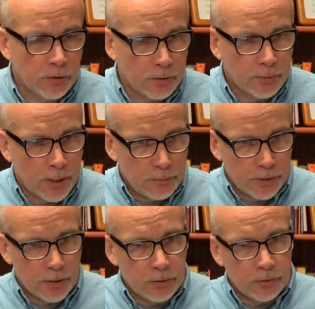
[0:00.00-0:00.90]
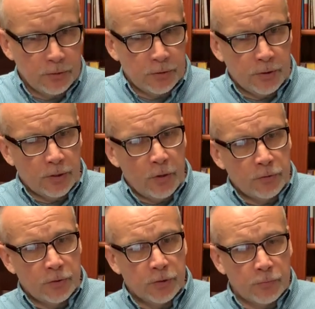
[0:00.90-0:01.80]
sometimes to
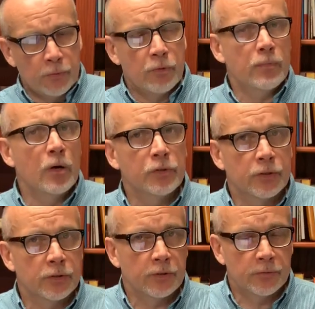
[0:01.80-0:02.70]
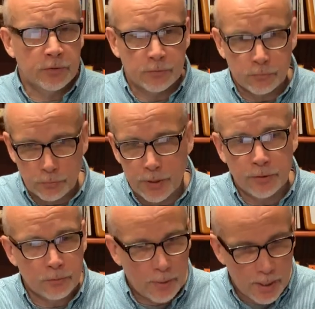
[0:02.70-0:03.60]
go just through the motions of just
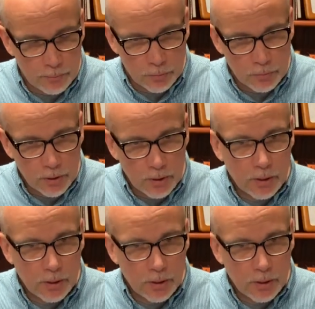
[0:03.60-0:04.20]
reading your Bible,